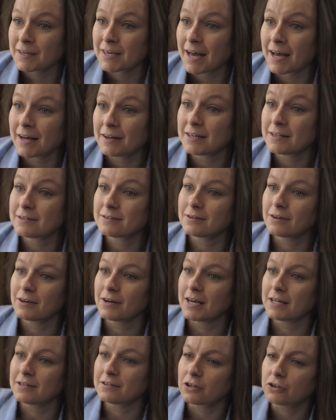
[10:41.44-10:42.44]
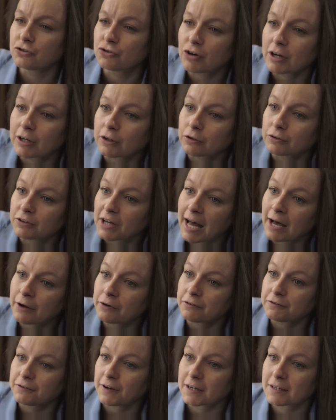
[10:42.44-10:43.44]
And it's a, it's a trickle-down
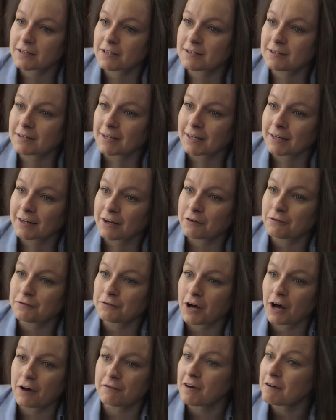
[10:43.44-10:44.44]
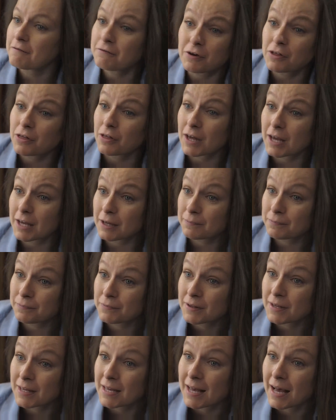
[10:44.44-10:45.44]
effect, isn't it, of, of everything.
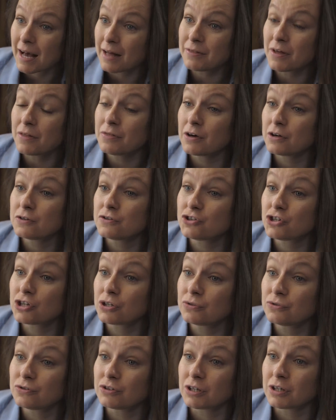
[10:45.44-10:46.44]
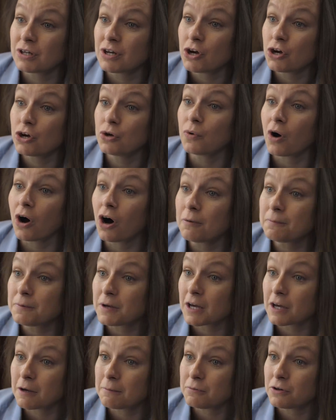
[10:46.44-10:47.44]
And then those children who are
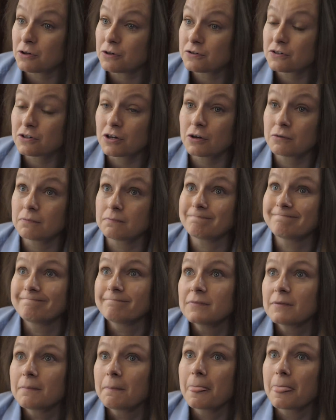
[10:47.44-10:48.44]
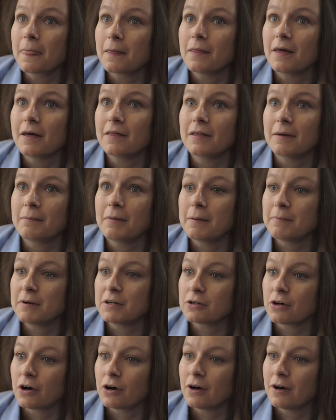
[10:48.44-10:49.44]
being abused don't, they maybe
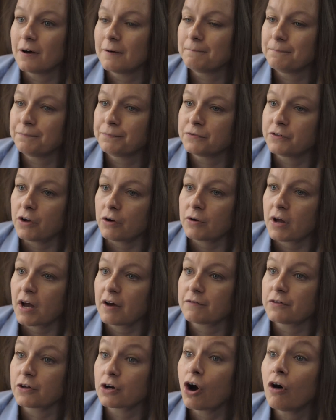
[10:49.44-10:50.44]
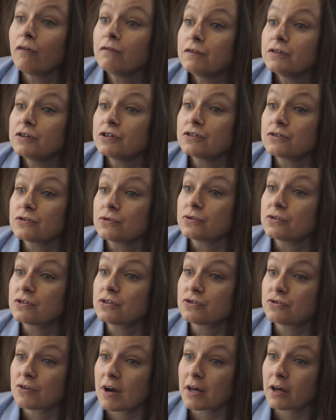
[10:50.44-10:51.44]
don't have the confidence or the
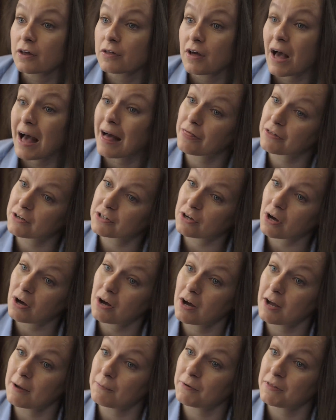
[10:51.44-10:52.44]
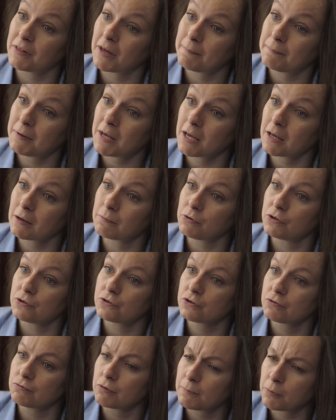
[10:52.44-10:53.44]
strength at the time when they're being
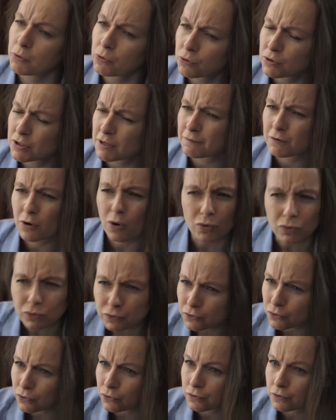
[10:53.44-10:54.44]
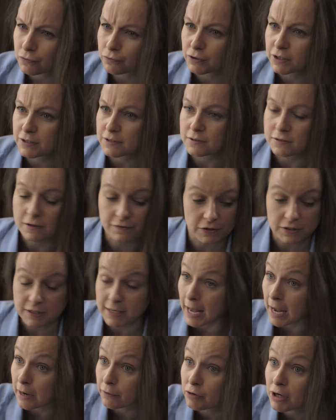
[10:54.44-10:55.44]
abused to report it for all sorts of reasons. If it's
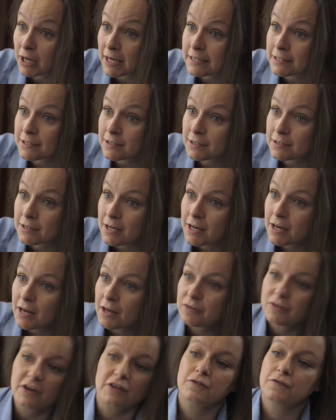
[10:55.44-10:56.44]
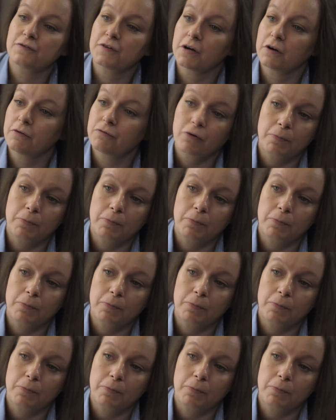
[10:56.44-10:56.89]
gang related, there's fear of